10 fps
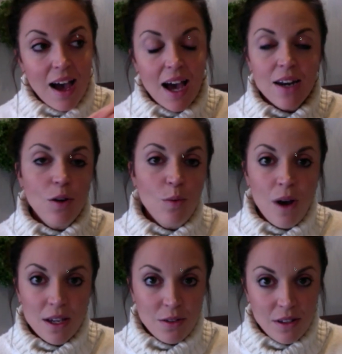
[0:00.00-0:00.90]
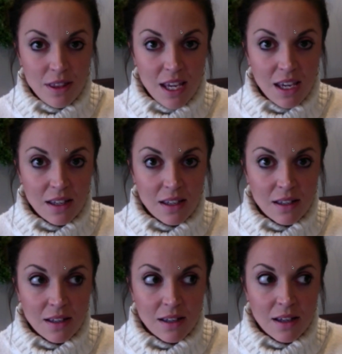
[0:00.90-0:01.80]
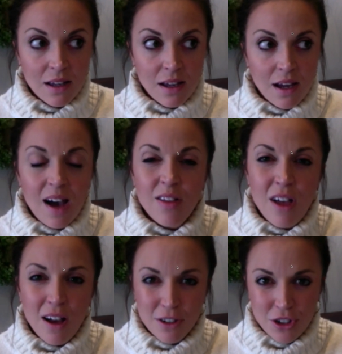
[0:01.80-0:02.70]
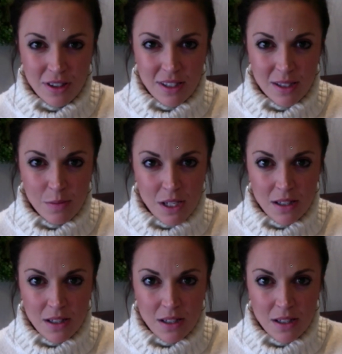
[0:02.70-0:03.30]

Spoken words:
I don't want you to think, how long should this be?